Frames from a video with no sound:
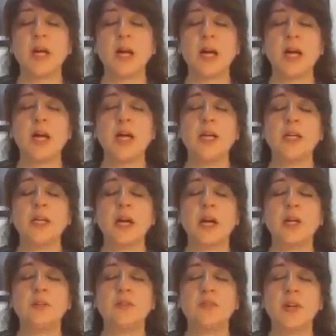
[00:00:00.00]
I
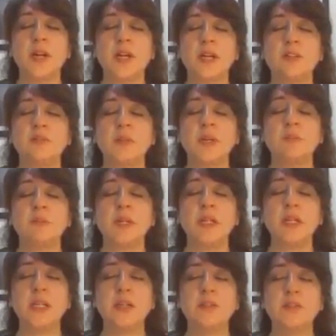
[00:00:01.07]
archive my
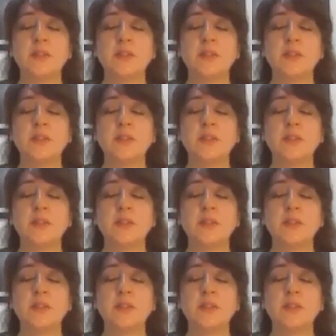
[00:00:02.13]
beliefs